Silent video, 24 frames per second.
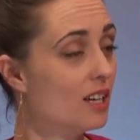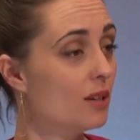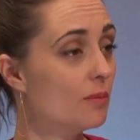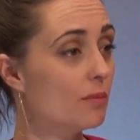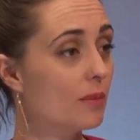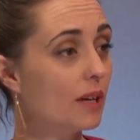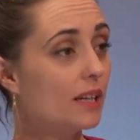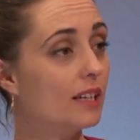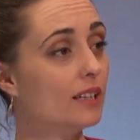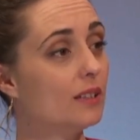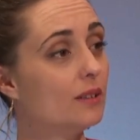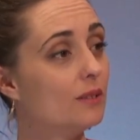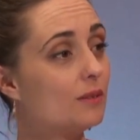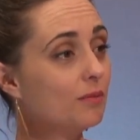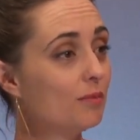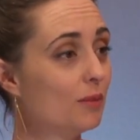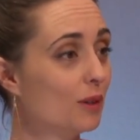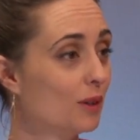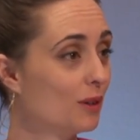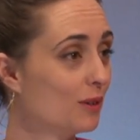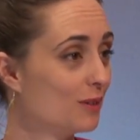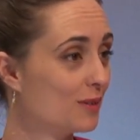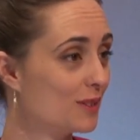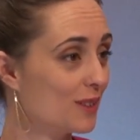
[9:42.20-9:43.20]

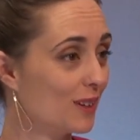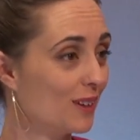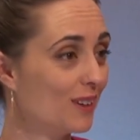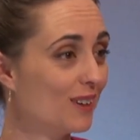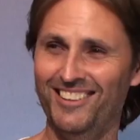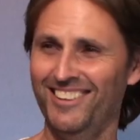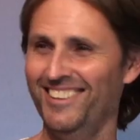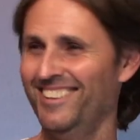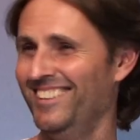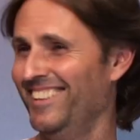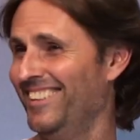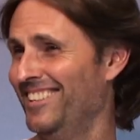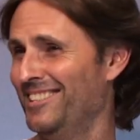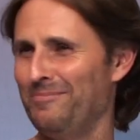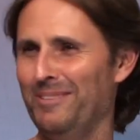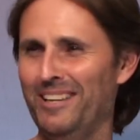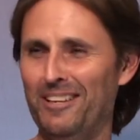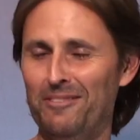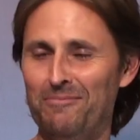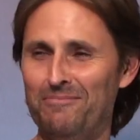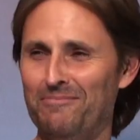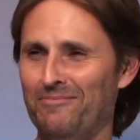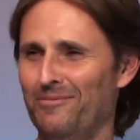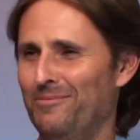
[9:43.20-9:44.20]
moved on,
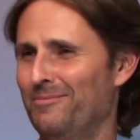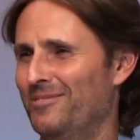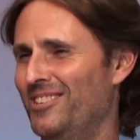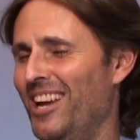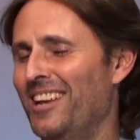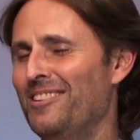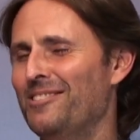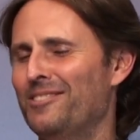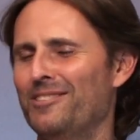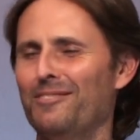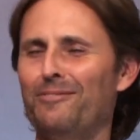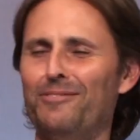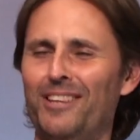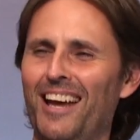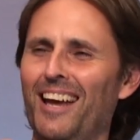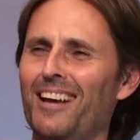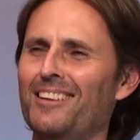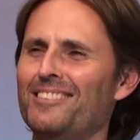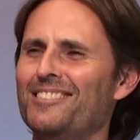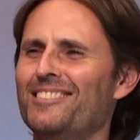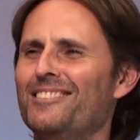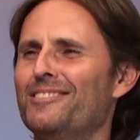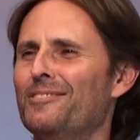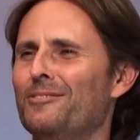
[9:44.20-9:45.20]
and tens of
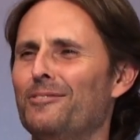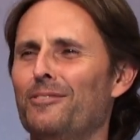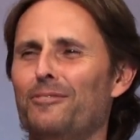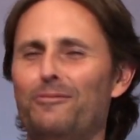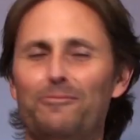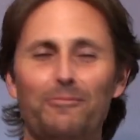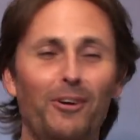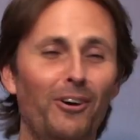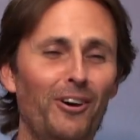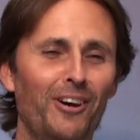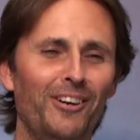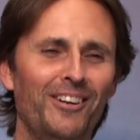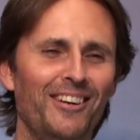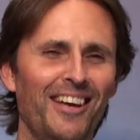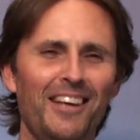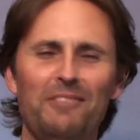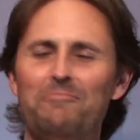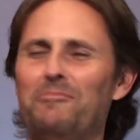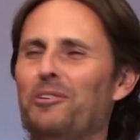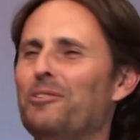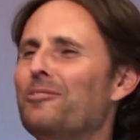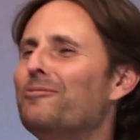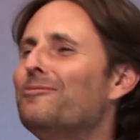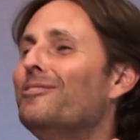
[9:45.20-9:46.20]
thousands who have heard it
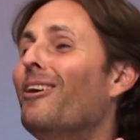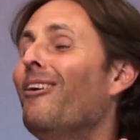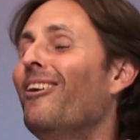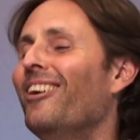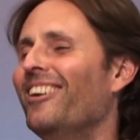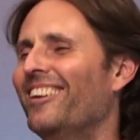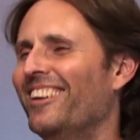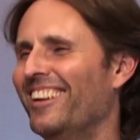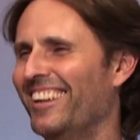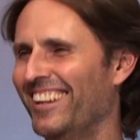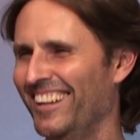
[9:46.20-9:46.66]
and moved on.